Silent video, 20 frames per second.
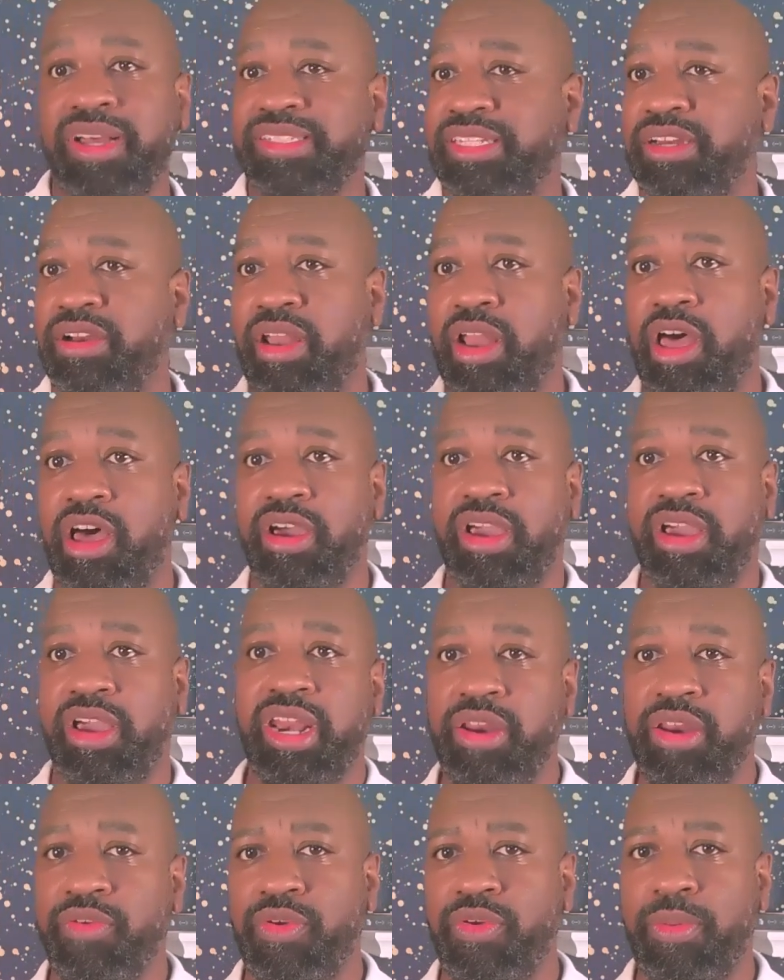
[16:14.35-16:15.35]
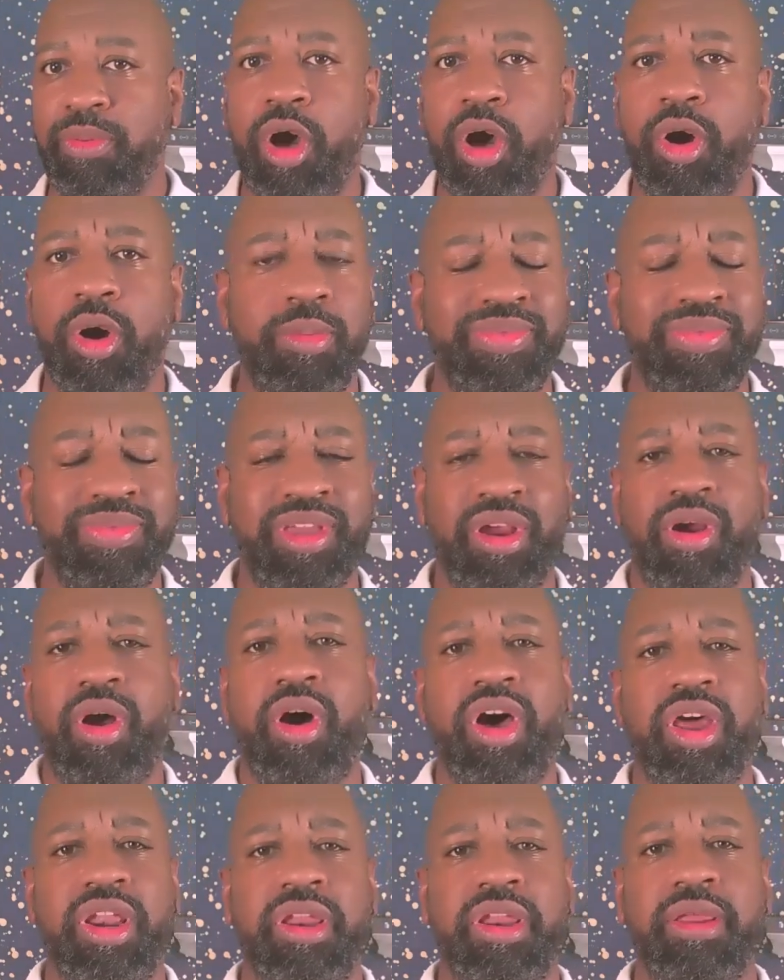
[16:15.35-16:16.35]
They're logging in from home. They're
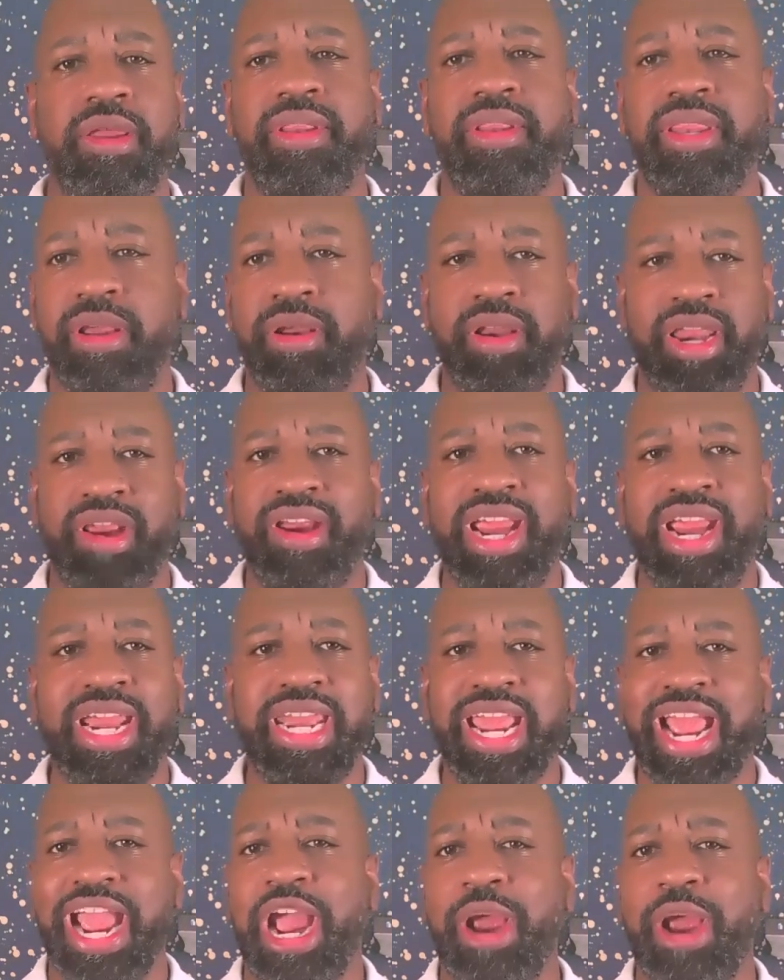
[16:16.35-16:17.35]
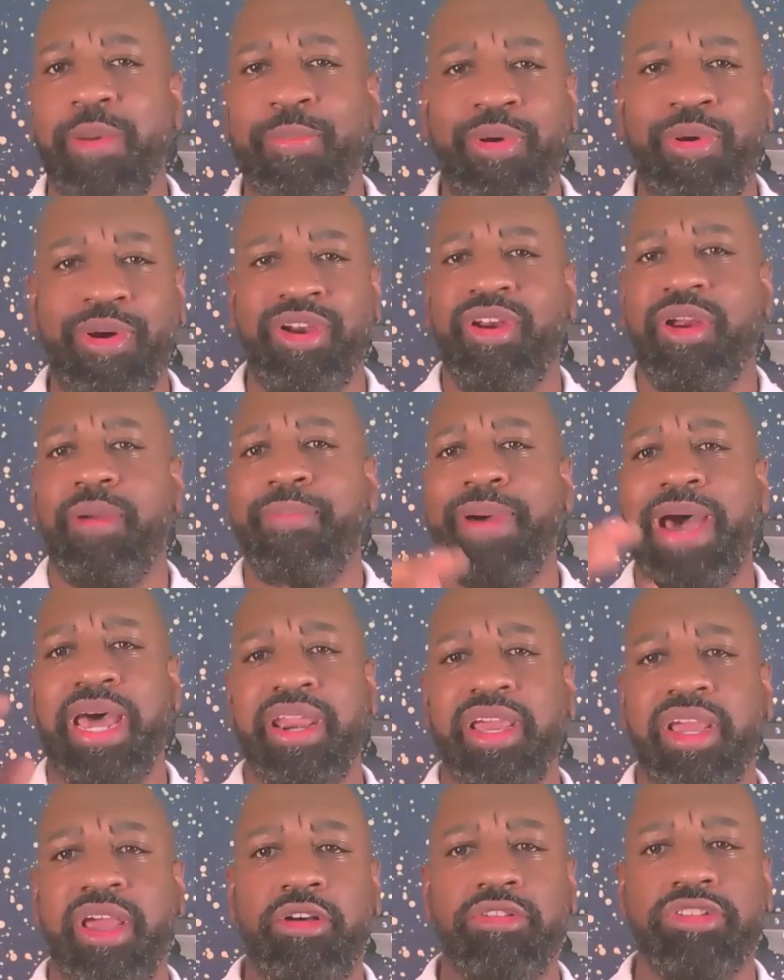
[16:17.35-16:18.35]
in the airport. They're about
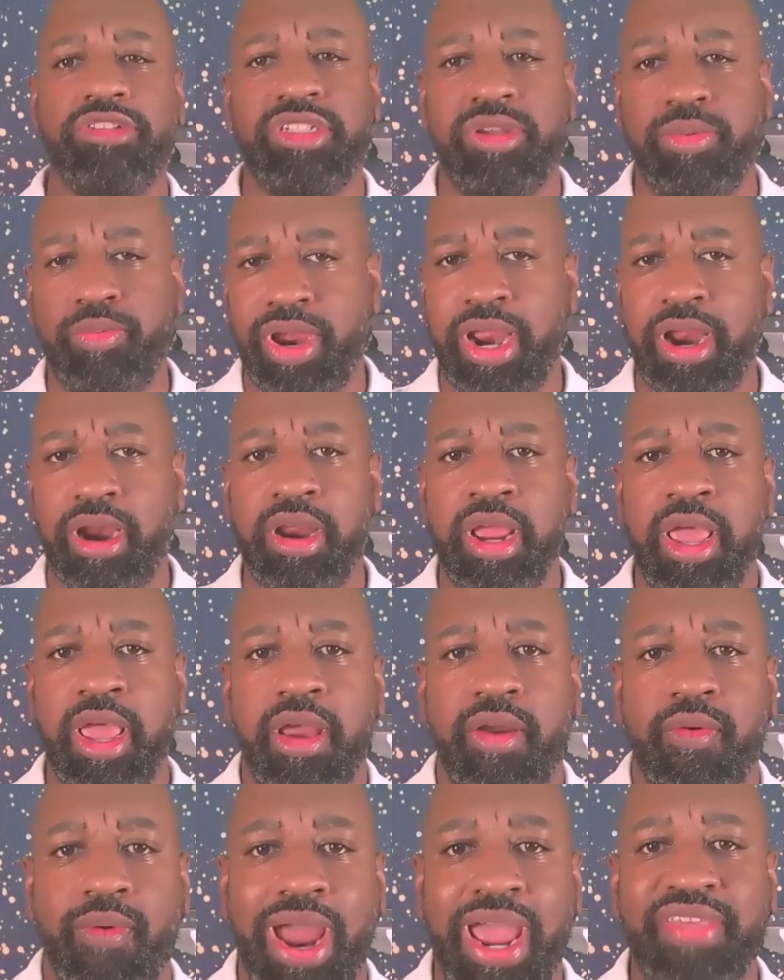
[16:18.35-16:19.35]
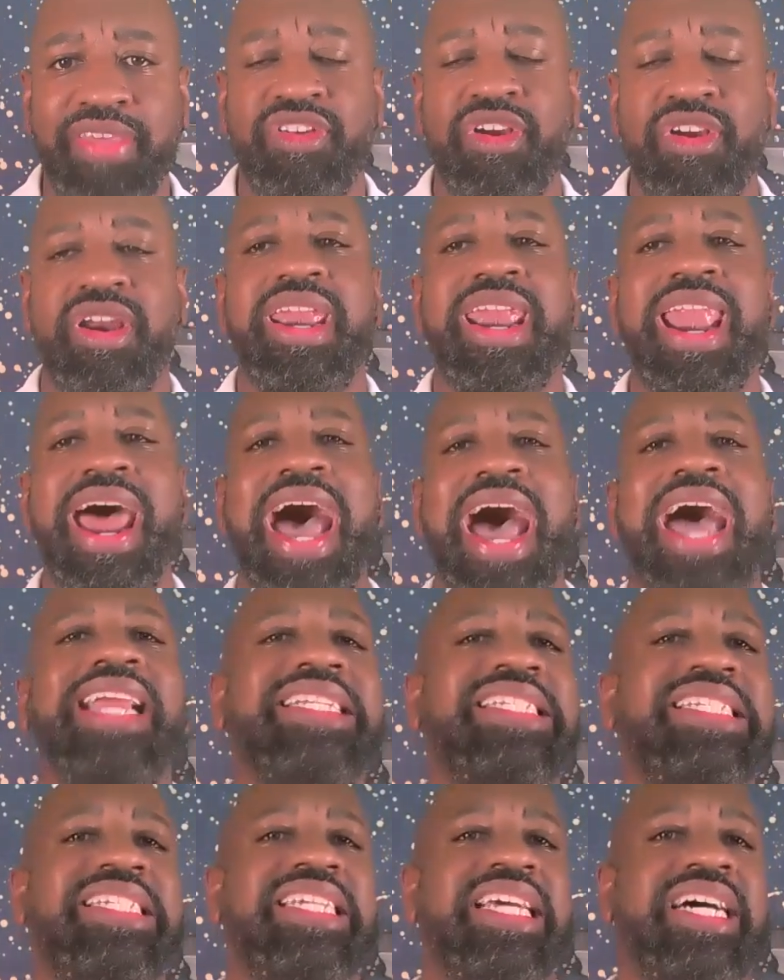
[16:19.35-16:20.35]
to go somewhere, right? They're not
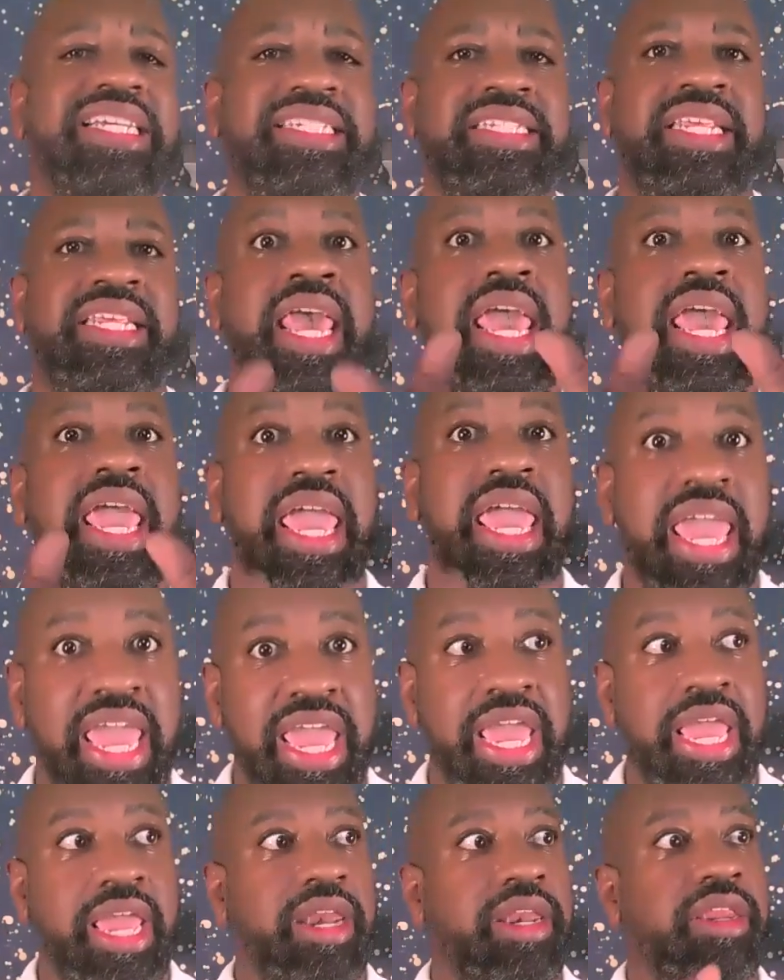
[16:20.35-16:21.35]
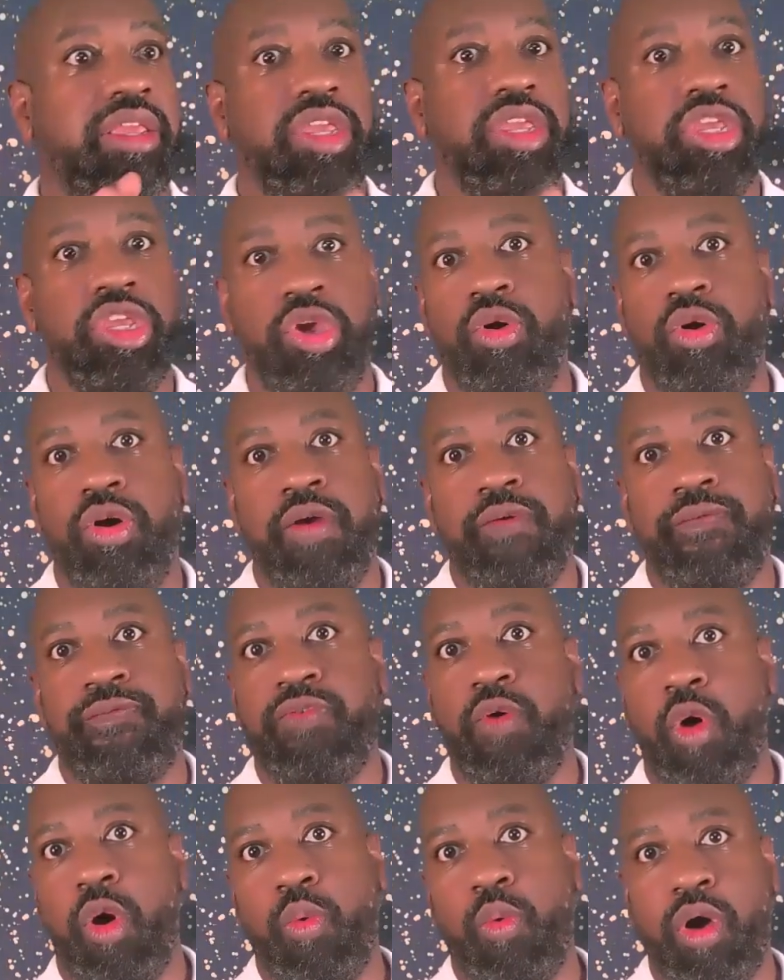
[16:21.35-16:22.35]
just in your
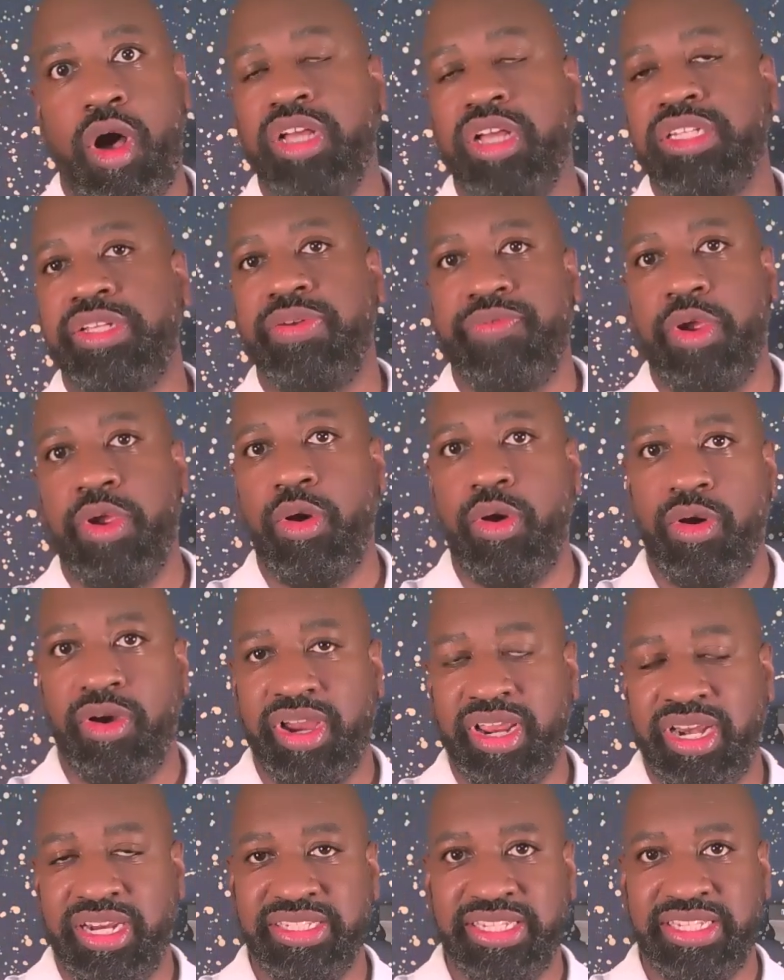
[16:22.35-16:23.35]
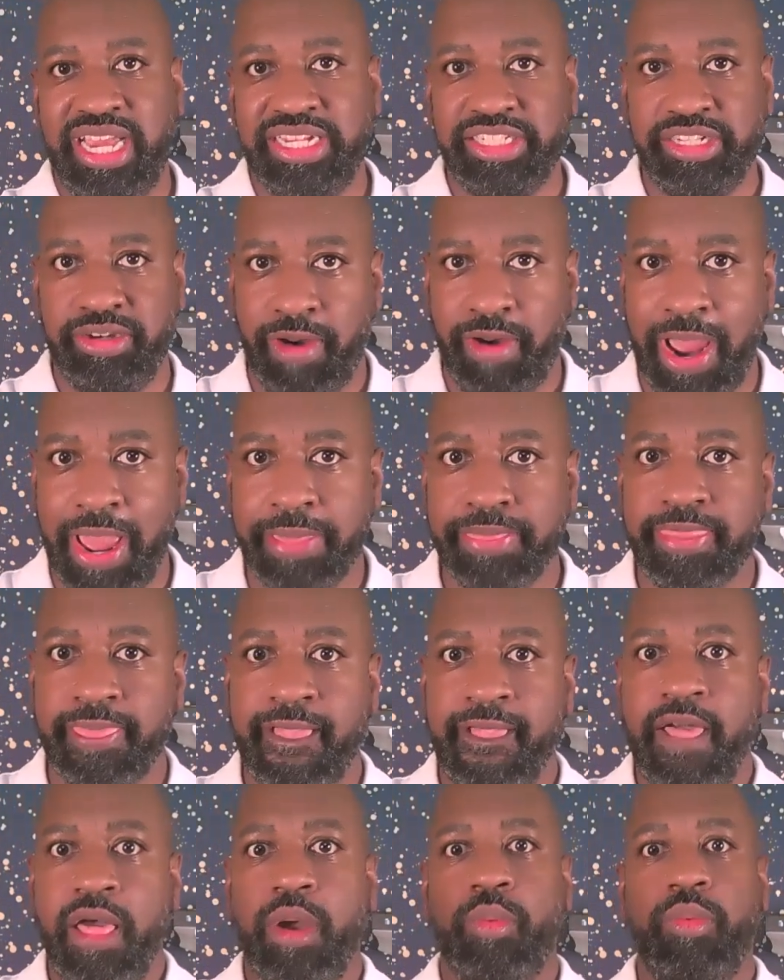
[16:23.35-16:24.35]
four walls of your organization, right?
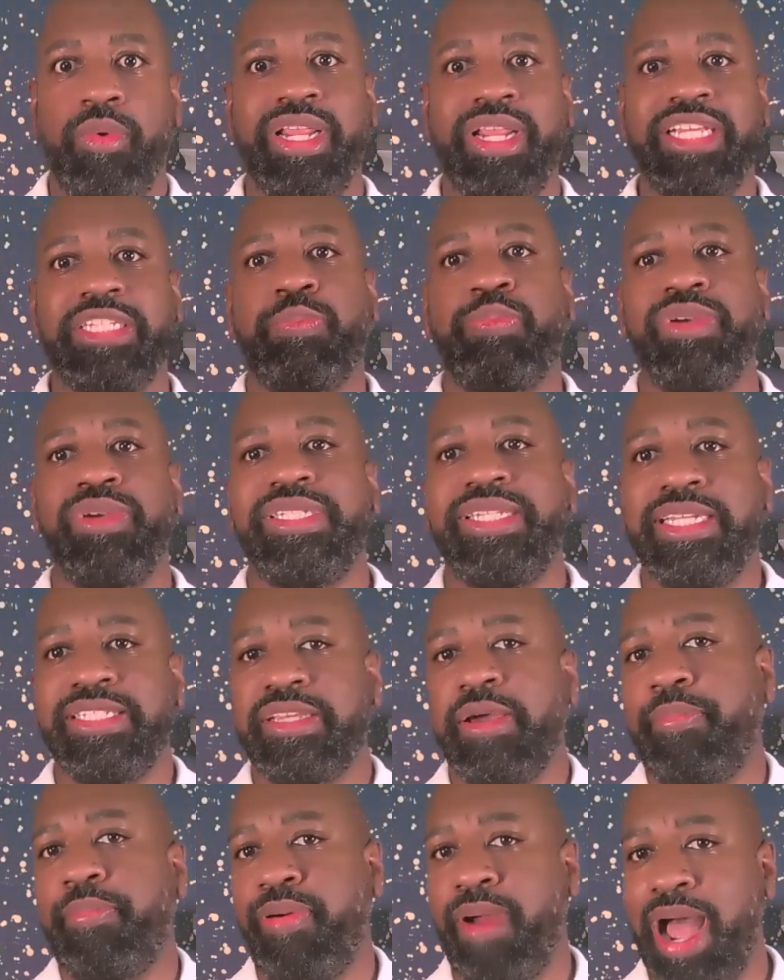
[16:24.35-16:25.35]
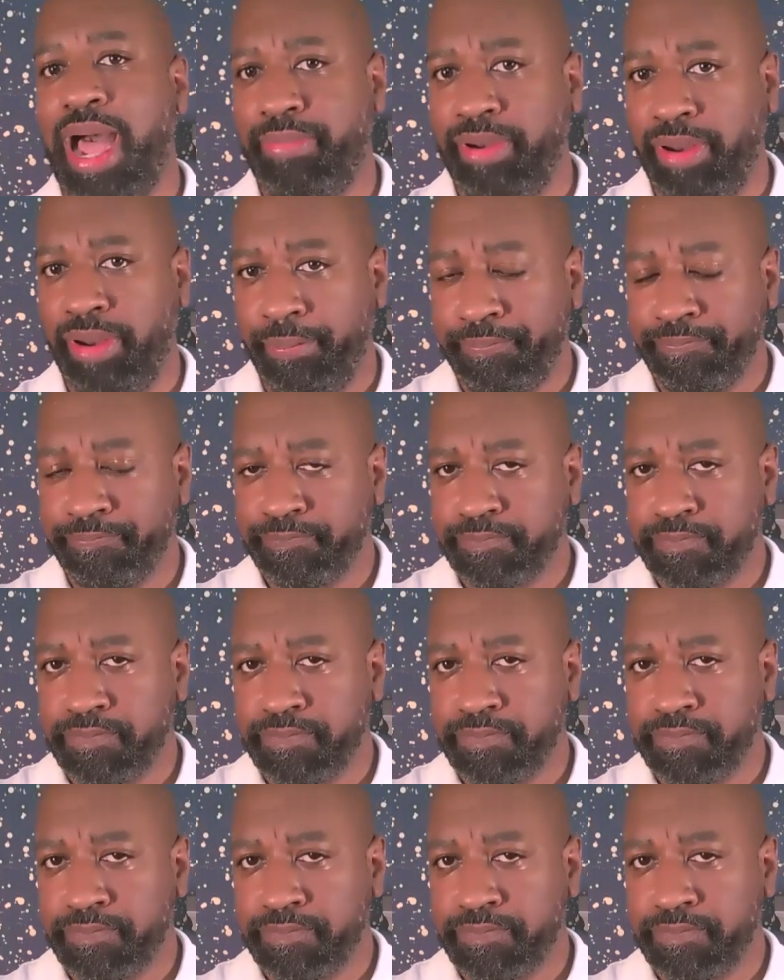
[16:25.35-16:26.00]
Well, this presents a problem